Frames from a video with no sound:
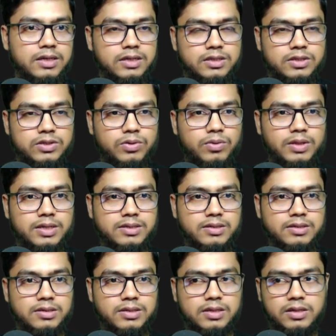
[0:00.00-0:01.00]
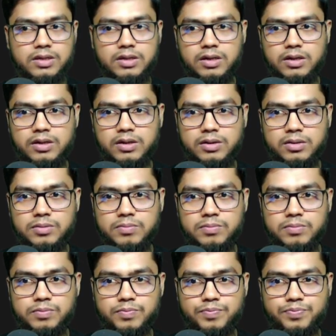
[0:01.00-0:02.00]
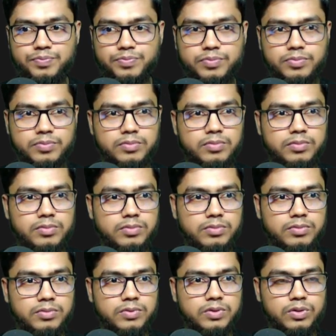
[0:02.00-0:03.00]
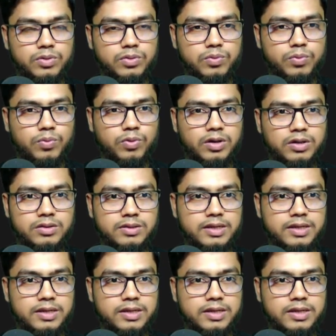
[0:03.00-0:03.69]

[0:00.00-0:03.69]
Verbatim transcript: So let's see what